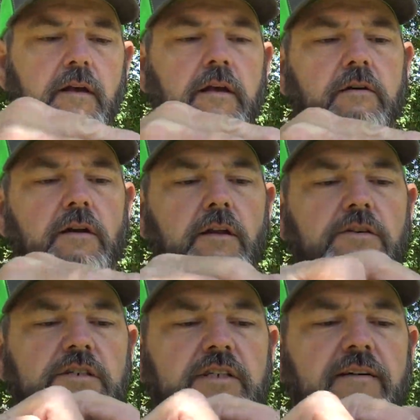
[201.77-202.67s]
you can
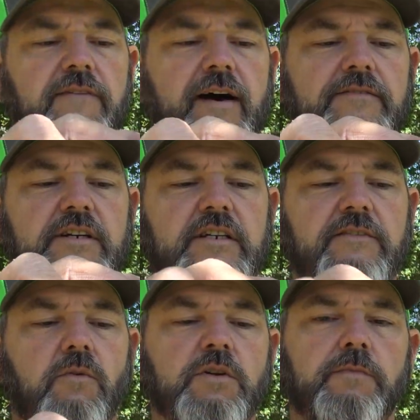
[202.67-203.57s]
loosen that
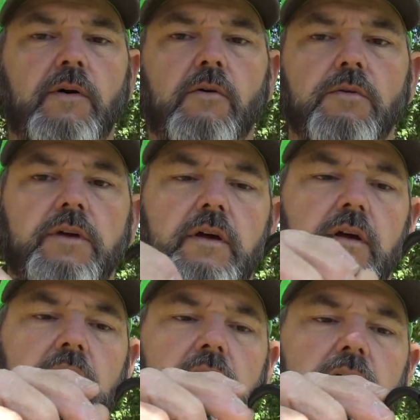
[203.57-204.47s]
5/64 bolt
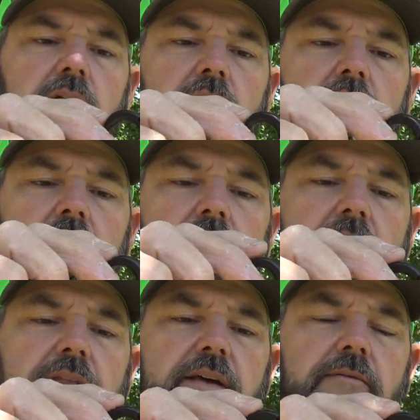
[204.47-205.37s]
and
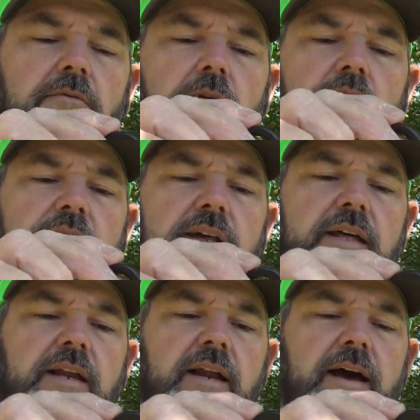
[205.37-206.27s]
that thing will rotate
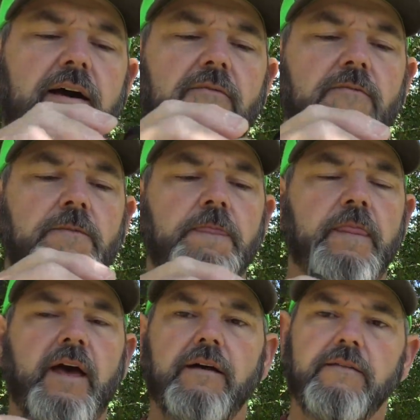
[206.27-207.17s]
in and out.
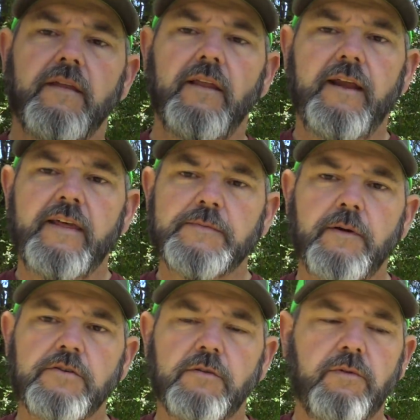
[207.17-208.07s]
Now a lot of that's
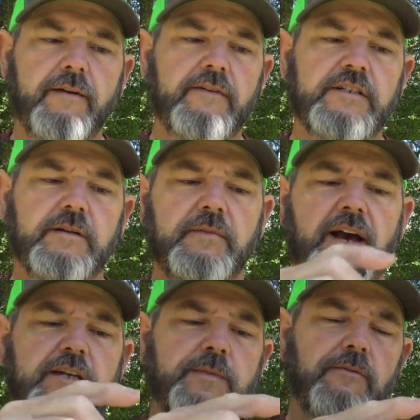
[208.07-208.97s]
personal preference. Some
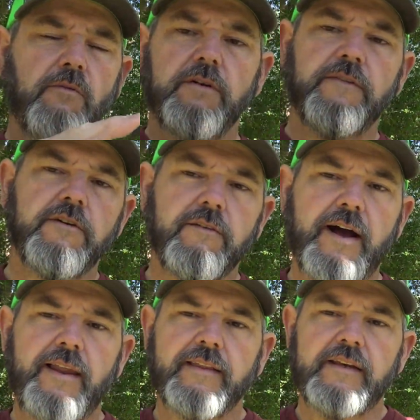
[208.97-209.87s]
guys may want it further
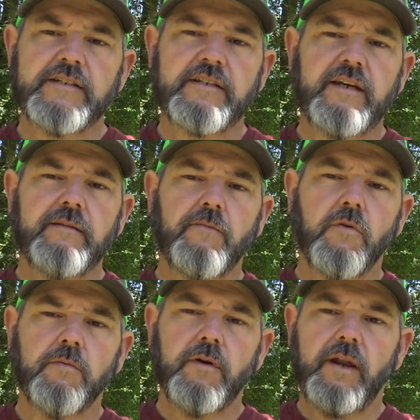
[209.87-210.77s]
out like this to get
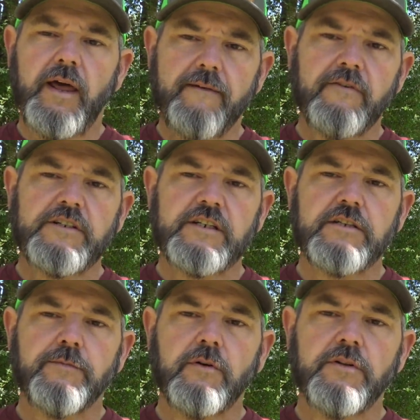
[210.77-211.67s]
more leverage as
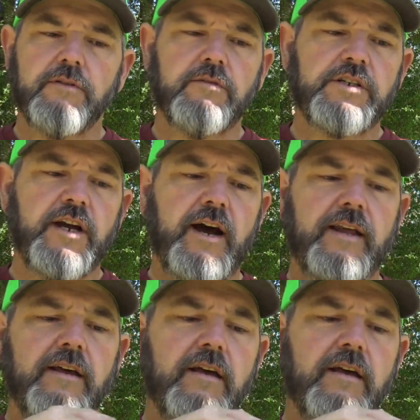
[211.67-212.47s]
they're pulling through the shot.